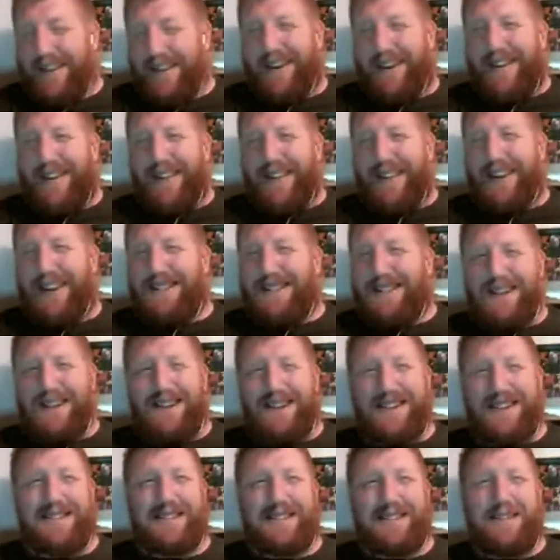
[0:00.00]
Like
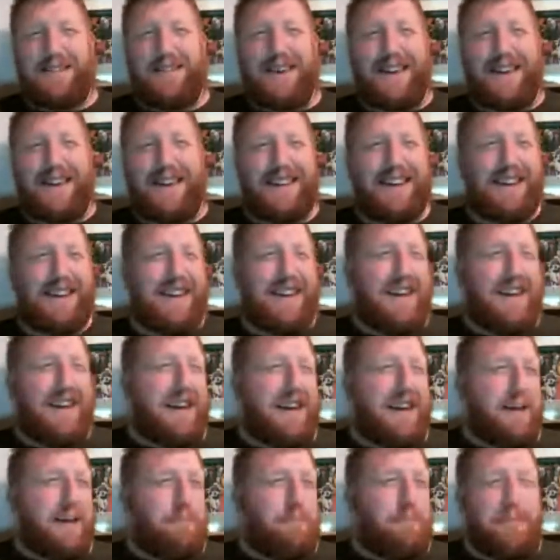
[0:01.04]
seriously, man.
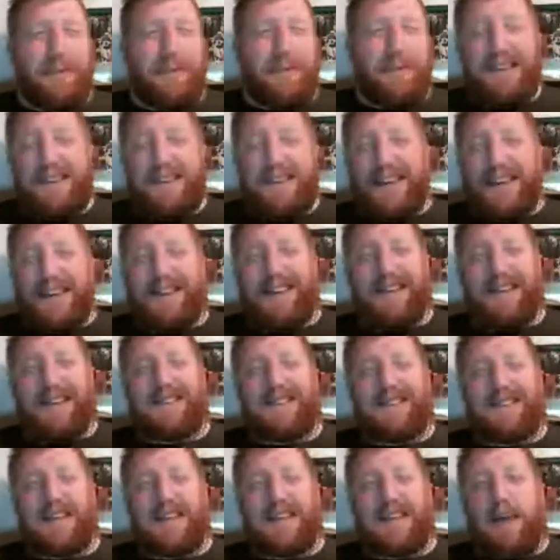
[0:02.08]
Like people that think like
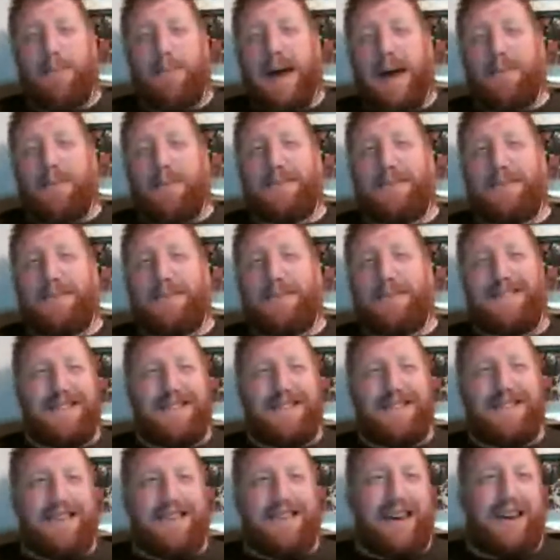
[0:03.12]
Sam Adams is
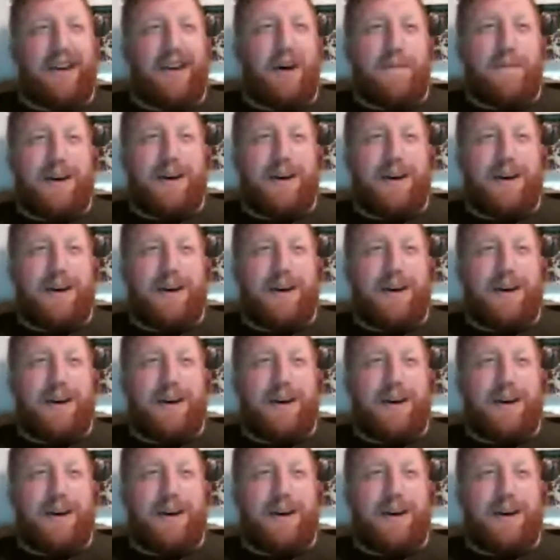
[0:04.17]
like, oh my